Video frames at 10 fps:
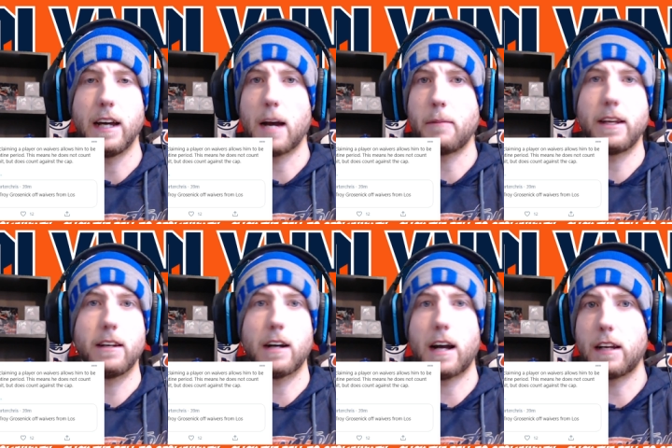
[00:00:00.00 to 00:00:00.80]
I
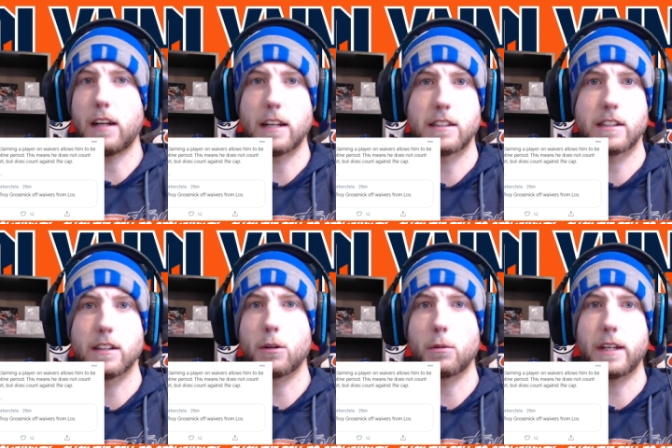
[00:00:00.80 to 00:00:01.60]
mean, I, I
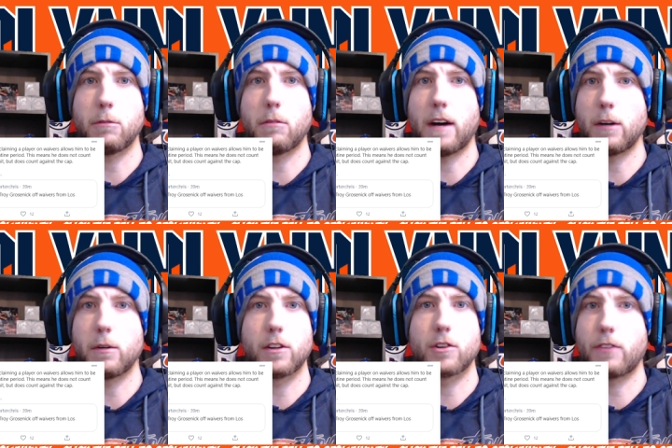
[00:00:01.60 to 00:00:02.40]
still don't get why
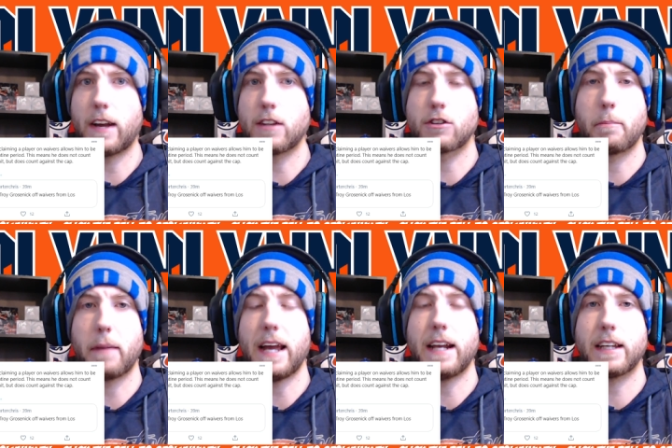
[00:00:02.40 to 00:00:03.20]
Oilers fans are
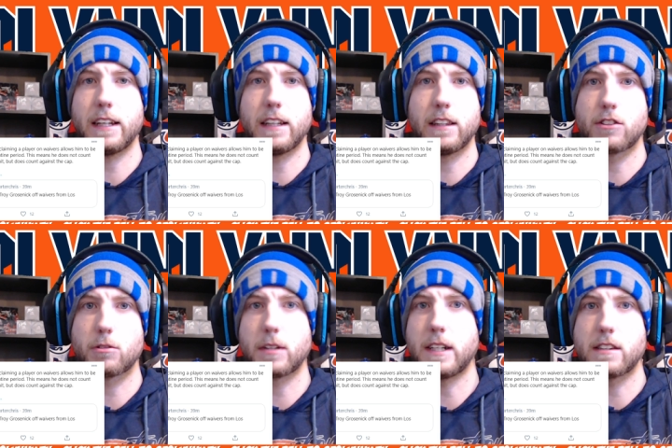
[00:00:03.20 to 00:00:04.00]
panicking in the
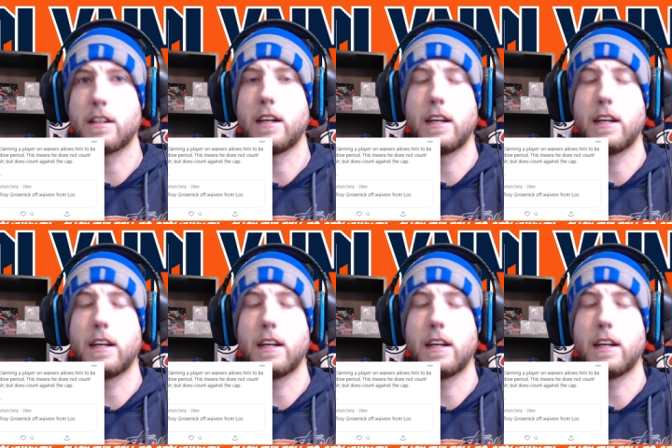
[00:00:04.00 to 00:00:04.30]
streets